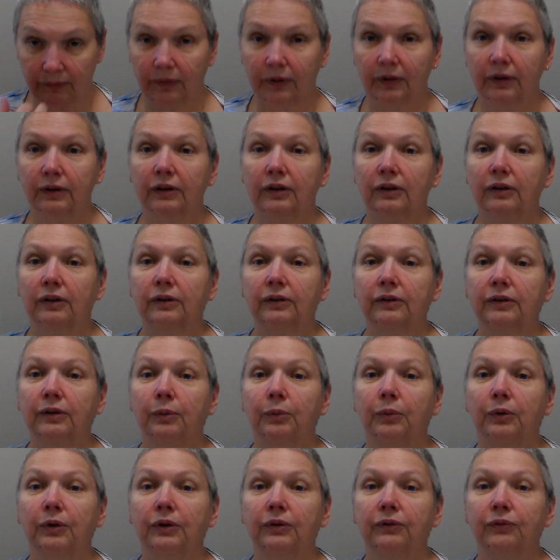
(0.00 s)
We're going to learn
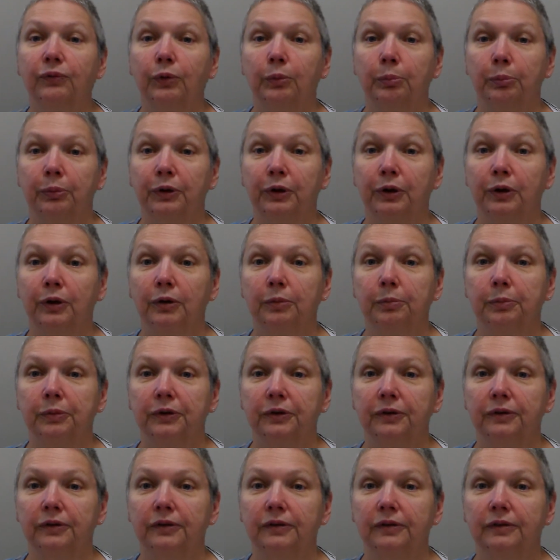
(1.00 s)
the word for
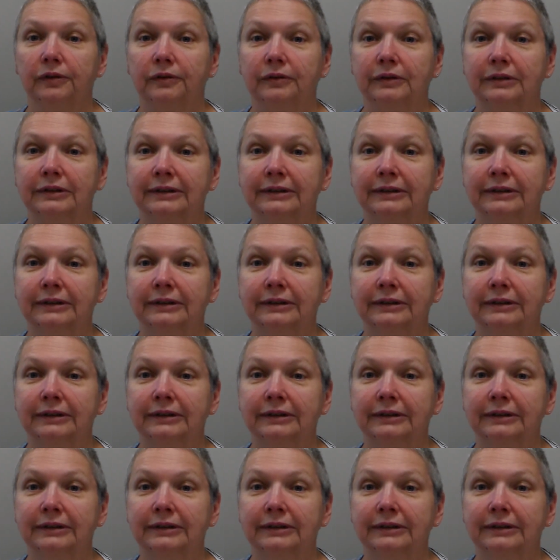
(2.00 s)
purple.